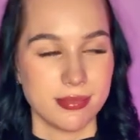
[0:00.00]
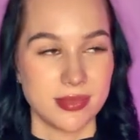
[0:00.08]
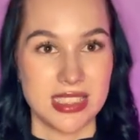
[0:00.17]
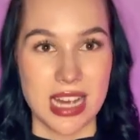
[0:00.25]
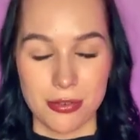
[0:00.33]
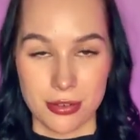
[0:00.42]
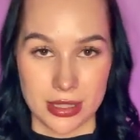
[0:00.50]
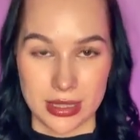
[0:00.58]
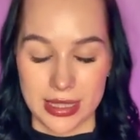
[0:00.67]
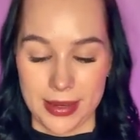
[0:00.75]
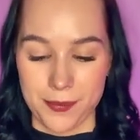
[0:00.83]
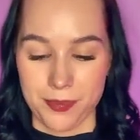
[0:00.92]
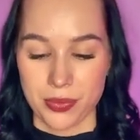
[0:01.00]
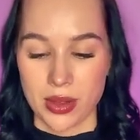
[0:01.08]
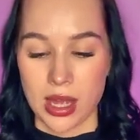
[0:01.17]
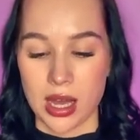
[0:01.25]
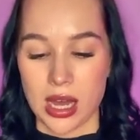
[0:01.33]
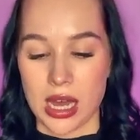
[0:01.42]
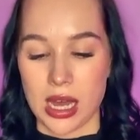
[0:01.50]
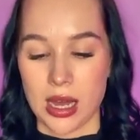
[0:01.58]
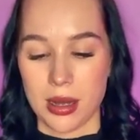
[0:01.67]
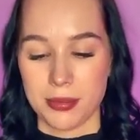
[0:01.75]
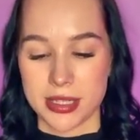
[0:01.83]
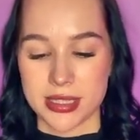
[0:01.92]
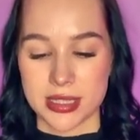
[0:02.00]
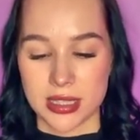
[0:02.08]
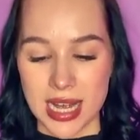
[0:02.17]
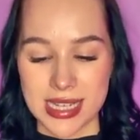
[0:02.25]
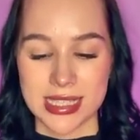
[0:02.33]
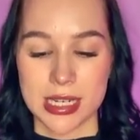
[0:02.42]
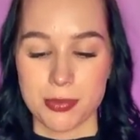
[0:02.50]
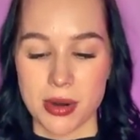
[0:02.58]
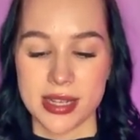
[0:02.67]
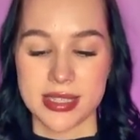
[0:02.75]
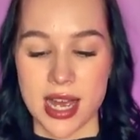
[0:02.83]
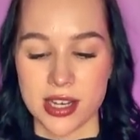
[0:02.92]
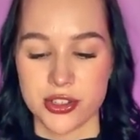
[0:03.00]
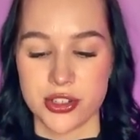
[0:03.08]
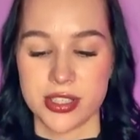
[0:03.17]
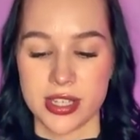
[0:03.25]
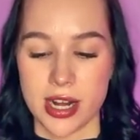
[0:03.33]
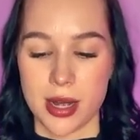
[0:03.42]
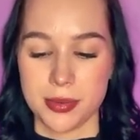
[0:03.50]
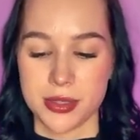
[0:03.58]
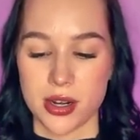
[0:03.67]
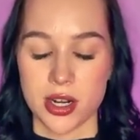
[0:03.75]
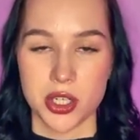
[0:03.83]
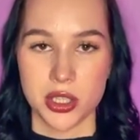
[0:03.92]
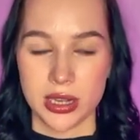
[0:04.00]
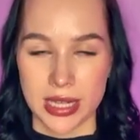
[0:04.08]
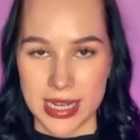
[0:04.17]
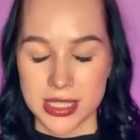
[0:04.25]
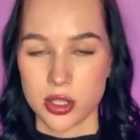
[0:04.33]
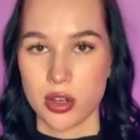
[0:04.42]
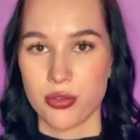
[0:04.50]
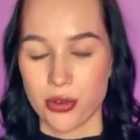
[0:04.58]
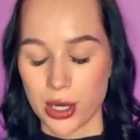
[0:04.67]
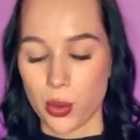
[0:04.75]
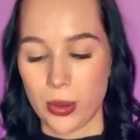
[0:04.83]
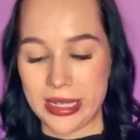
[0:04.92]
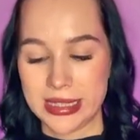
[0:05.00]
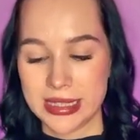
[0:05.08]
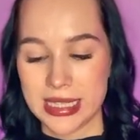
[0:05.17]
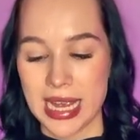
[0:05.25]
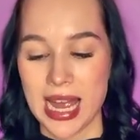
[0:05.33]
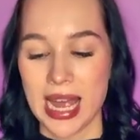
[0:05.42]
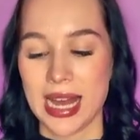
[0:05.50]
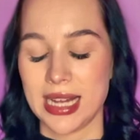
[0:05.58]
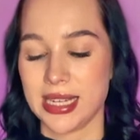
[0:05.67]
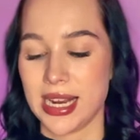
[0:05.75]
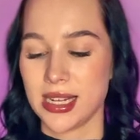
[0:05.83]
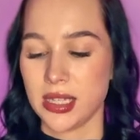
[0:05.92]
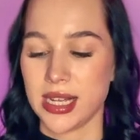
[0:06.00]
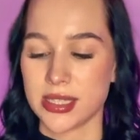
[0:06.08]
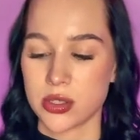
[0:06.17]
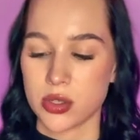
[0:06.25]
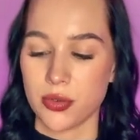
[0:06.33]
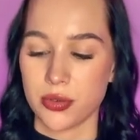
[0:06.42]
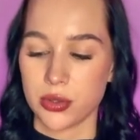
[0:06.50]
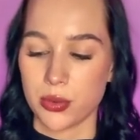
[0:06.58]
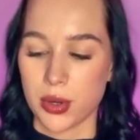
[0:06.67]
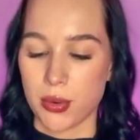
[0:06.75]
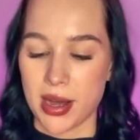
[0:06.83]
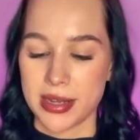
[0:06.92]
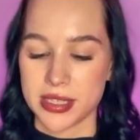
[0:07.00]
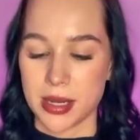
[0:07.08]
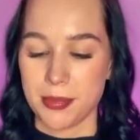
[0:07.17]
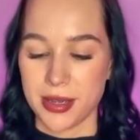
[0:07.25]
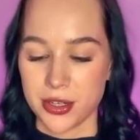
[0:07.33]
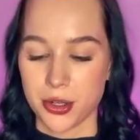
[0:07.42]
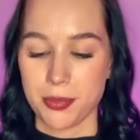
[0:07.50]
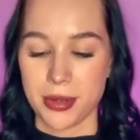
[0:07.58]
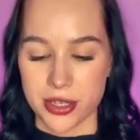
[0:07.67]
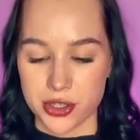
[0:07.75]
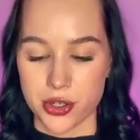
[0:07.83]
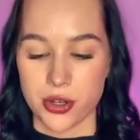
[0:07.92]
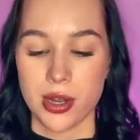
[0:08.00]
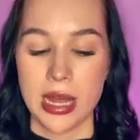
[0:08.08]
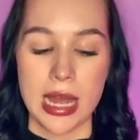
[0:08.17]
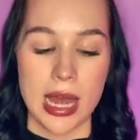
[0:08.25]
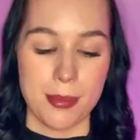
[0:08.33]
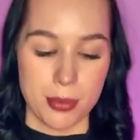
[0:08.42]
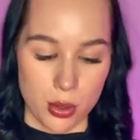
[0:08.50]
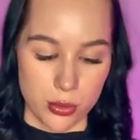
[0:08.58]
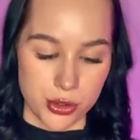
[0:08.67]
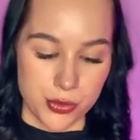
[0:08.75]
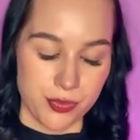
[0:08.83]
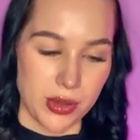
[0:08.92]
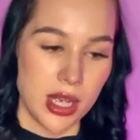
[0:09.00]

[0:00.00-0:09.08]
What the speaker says: Definitely. Because classic price action setups are less frequent, and analysis often requires a bigger picture approach.